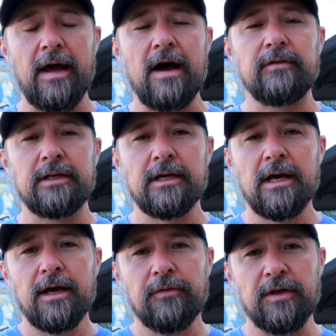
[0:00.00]
having
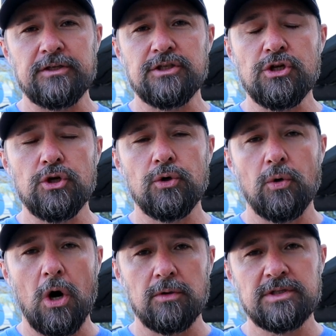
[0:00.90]
this new
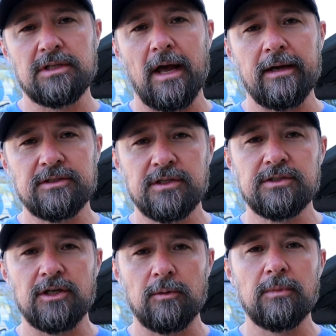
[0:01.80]
hose line
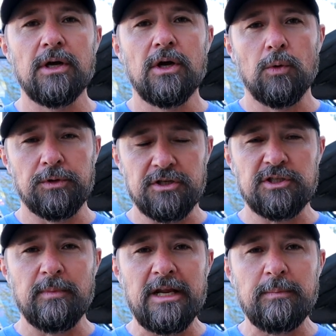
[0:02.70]
system with the
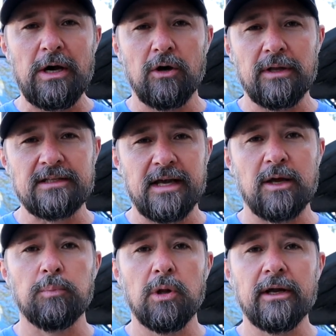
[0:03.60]
Smittybilt is I
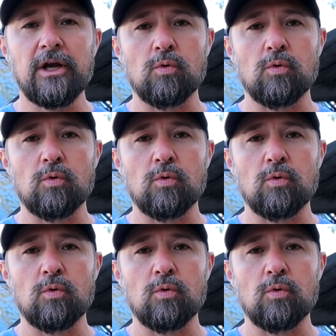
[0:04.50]
can plug it